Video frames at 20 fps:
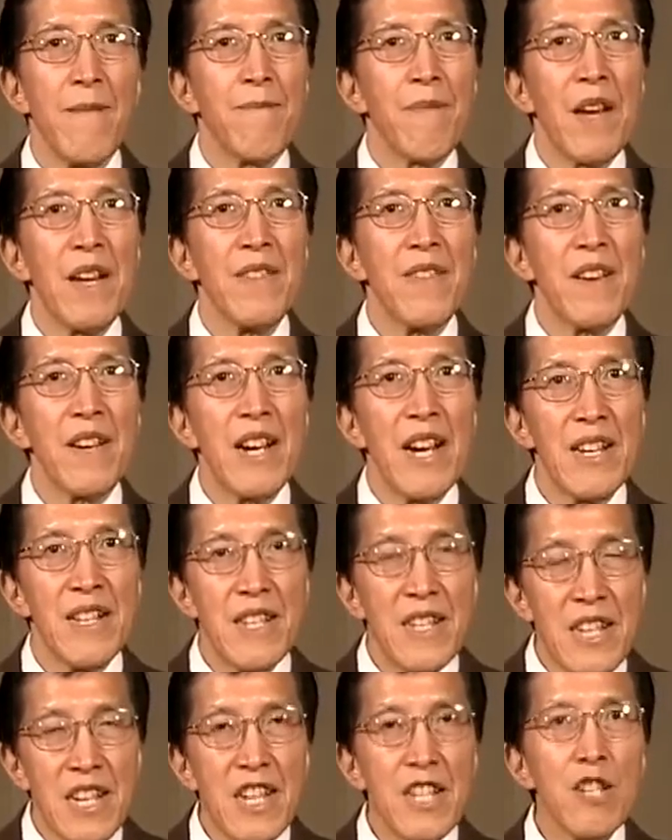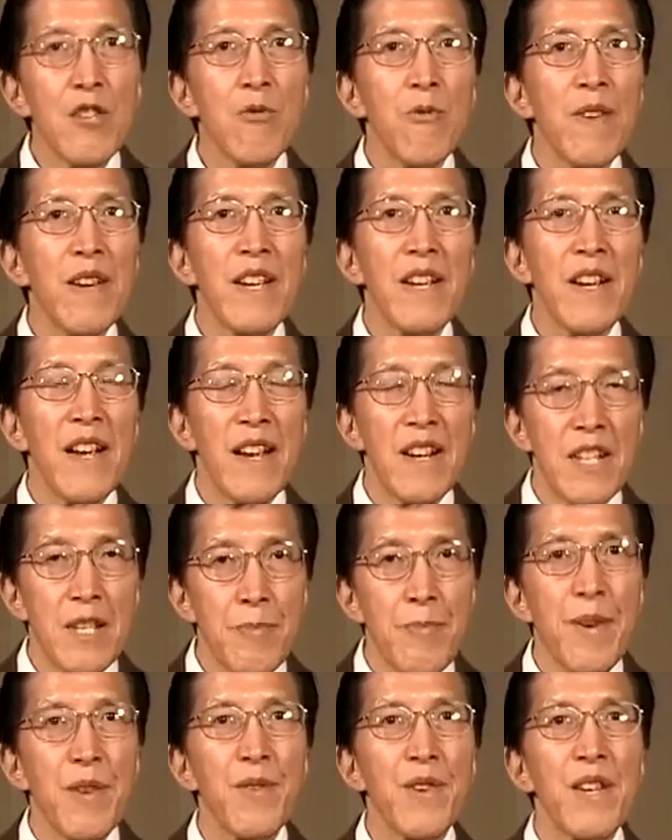and the continuing
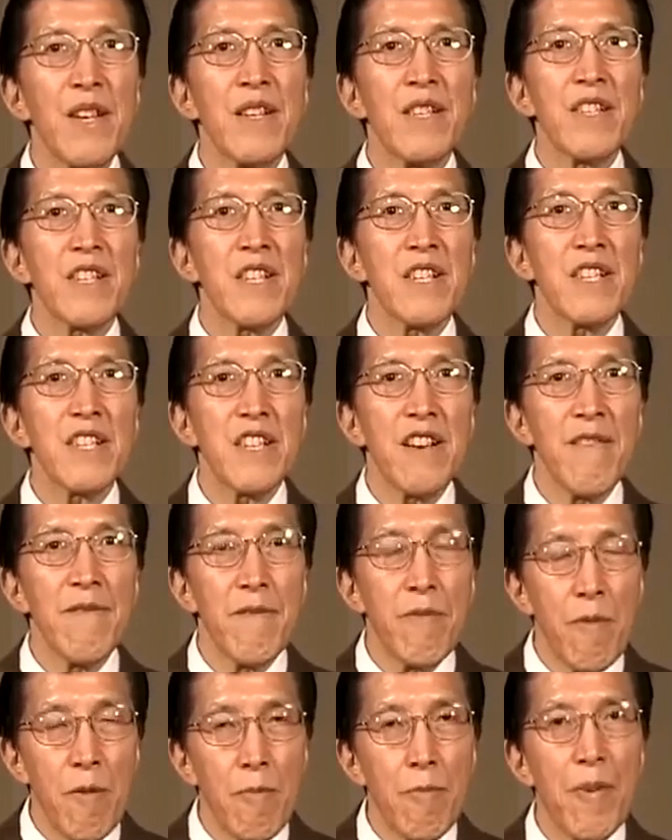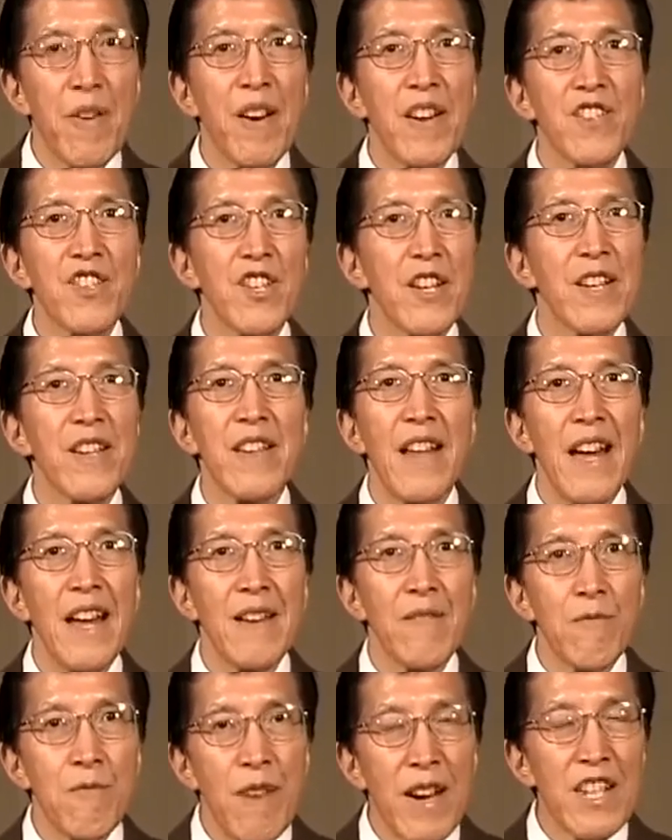experiences of oppression
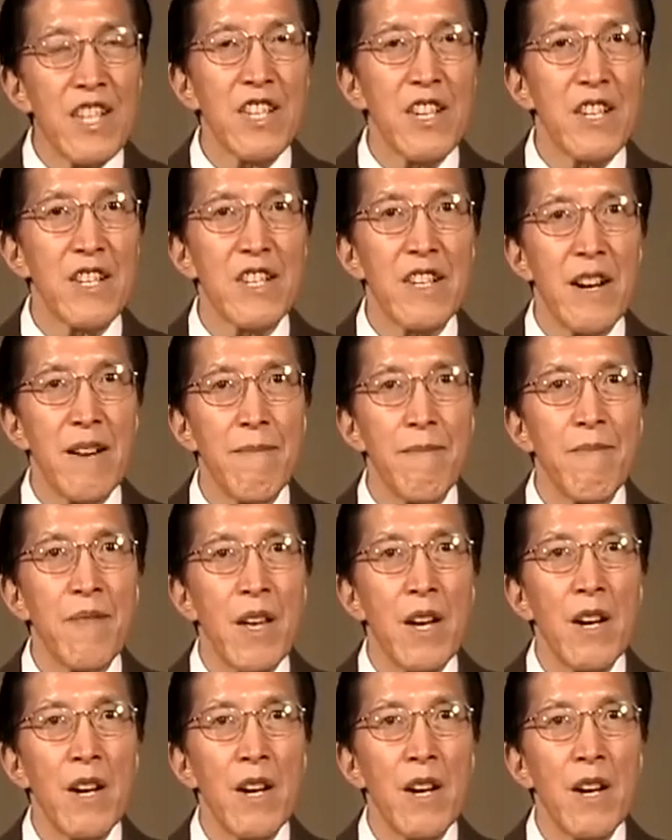and racism